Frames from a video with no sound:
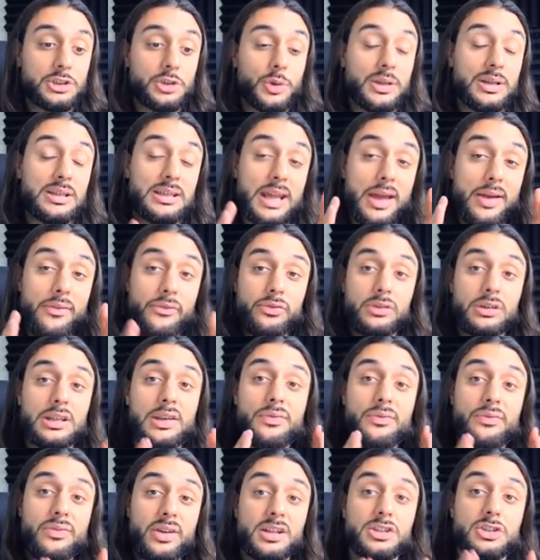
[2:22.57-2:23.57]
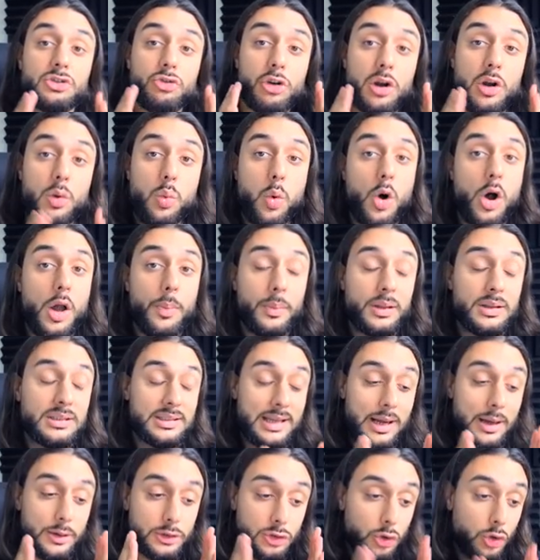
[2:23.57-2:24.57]
So it definitely fits the requirements
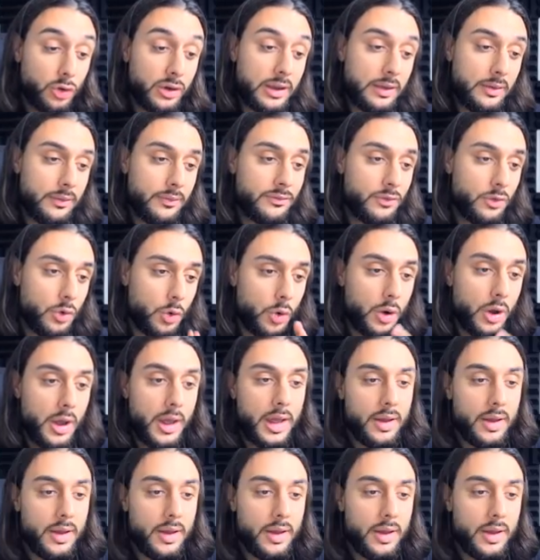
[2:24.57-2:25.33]
that I was looking for